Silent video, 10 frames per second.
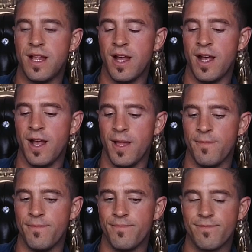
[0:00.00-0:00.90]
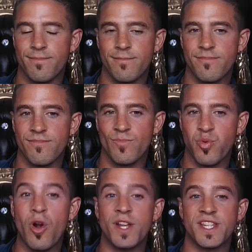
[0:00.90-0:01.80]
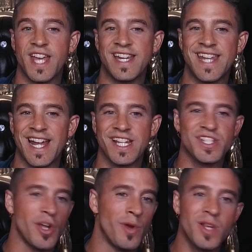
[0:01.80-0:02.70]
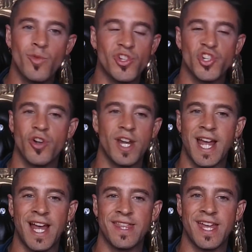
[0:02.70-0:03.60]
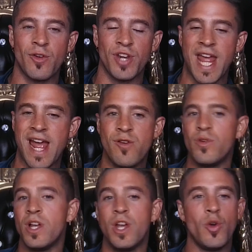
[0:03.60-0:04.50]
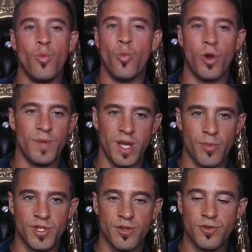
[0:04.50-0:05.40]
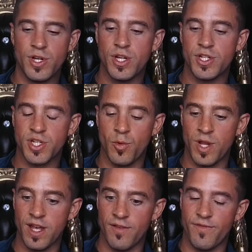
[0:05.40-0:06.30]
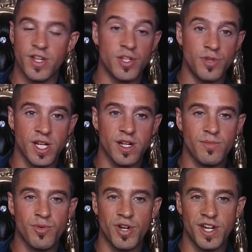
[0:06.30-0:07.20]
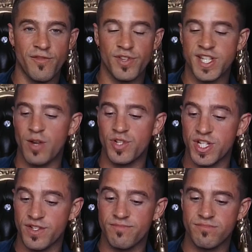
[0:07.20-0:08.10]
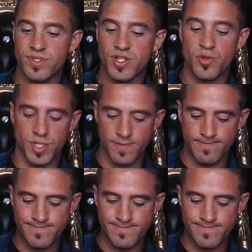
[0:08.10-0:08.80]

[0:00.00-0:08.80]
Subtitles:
um, prior to that date. So anyone trying to add that on now won't be able to. So we have a unique point of difference there, which is awesome.